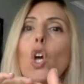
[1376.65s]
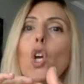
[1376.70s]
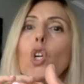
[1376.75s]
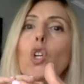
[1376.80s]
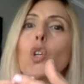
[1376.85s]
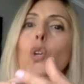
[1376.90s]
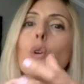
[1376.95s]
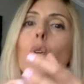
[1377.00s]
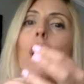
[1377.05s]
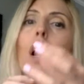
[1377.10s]

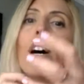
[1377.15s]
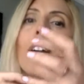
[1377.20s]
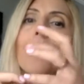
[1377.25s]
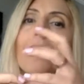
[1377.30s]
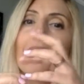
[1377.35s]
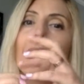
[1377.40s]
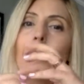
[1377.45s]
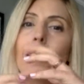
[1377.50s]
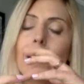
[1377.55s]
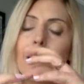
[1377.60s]
you are
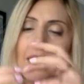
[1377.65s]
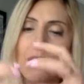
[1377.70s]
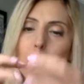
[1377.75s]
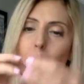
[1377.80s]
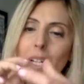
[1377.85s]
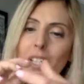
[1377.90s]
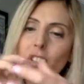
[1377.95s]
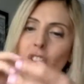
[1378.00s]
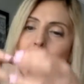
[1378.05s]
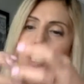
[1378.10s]

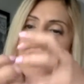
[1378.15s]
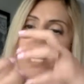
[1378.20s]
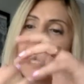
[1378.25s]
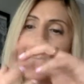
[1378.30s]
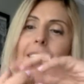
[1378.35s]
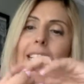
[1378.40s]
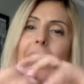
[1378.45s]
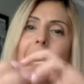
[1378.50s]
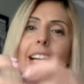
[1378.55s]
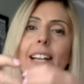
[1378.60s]
question
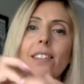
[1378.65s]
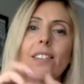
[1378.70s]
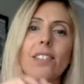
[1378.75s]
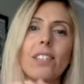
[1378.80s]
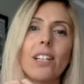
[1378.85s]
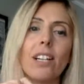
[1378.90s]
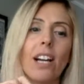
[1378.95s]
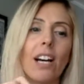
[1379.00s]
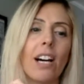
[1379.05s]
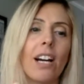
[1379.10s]
and
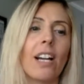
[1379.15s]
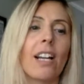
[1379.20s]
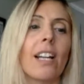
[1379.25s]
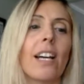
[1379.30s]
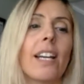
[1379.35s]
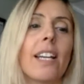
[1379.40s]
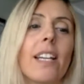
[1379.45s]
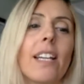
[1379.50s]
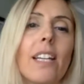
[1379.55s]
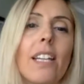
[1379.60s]
answer are
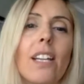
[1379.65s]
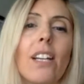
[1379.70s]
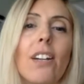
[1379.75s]
like,